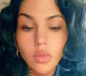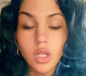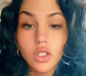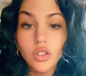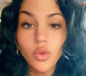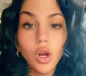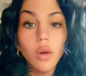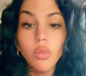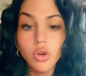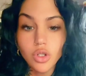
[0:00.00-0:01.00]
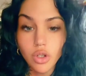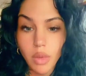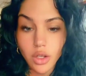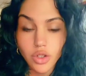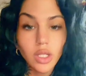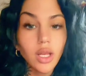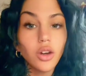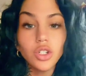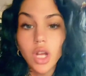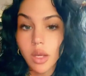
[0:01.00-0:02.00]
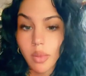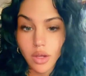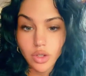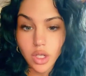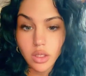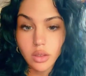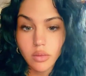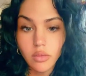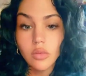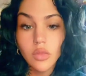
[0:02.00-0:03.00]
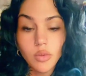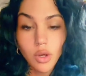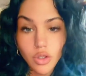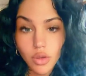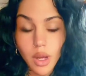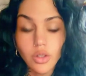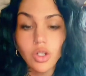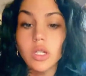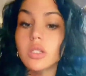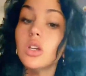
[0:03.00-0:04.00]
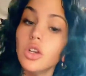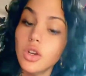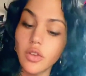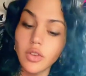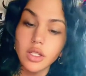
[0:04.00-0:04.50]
This is for emotional boundaries, energetic boundaries, spiritual boundaries, nervous